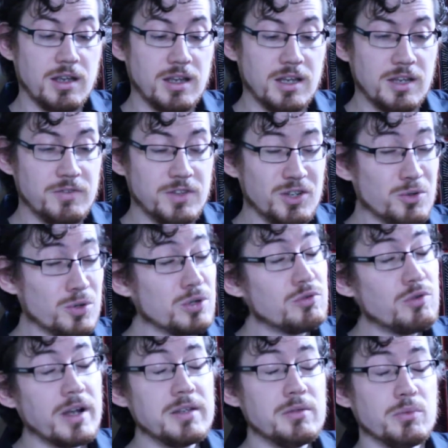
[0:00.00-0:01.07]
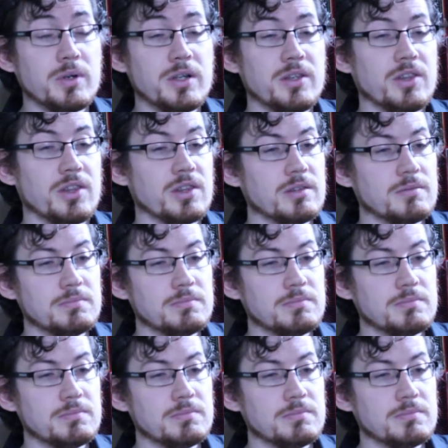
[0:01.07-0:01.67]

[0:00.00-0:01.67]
if you're alright with